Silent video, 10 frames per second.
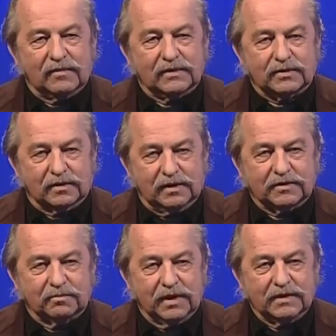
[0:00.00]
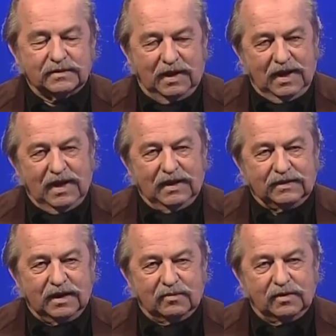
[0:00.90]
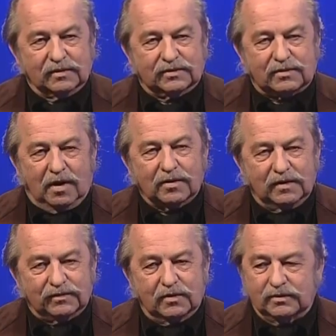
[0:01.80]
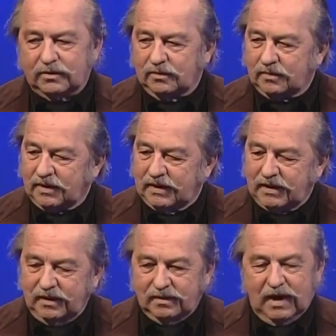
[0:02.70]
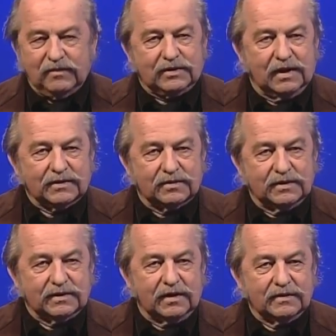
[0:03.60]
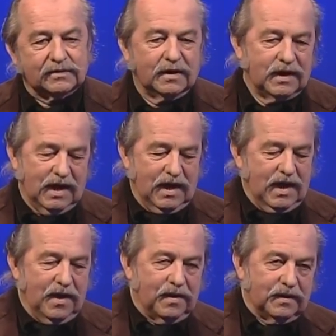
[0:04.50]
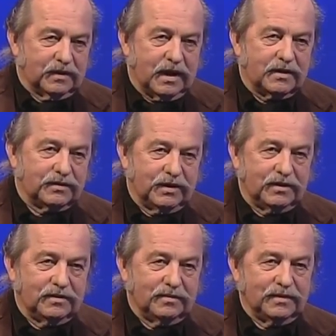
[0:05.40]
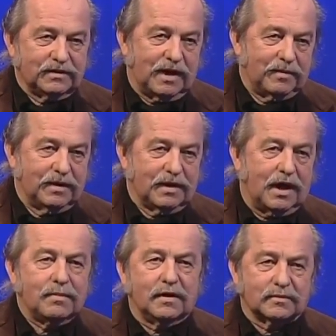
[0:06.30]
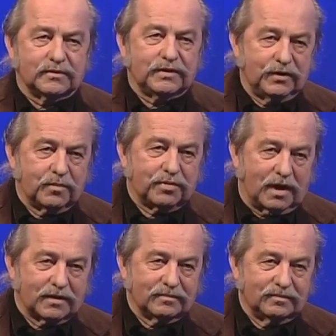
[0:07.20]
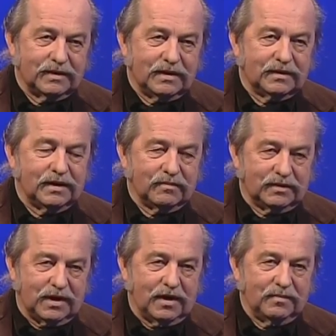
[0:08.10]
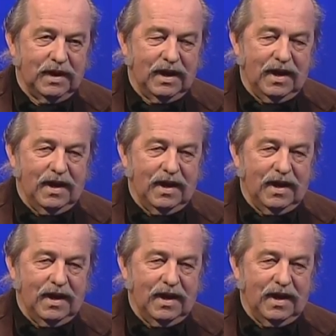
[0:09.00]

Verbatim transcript: have a circulation base that we were strong enough to go to any advertiser in this area and say, guaranteed, this is how many eyeballs will see your product in a given time.